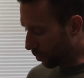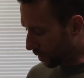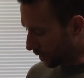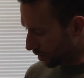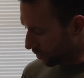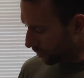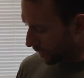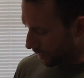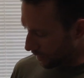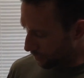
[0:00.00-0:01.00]
we're going
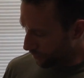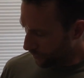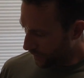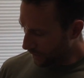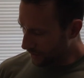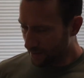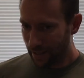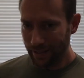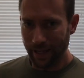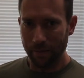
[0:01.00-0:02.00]
to get this
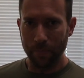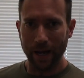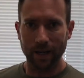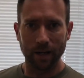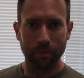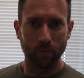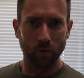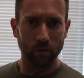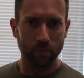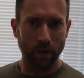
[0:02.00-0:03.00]
thing taped back up.
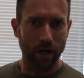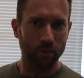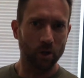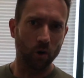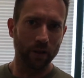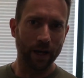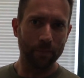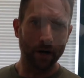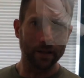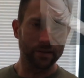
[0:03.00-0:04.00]
We'll probably record that
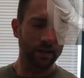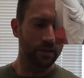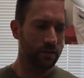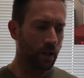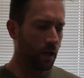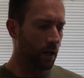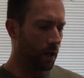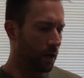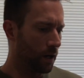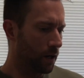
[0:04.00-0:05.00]
process.
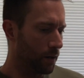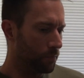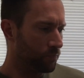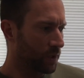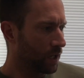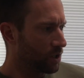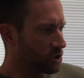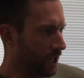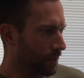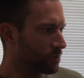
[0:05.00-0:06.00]

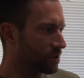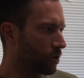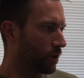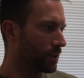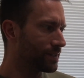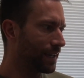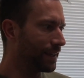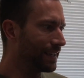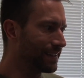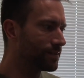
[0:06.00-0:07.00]
James is going to
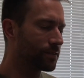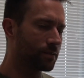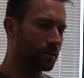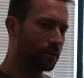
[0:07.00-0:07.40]
send these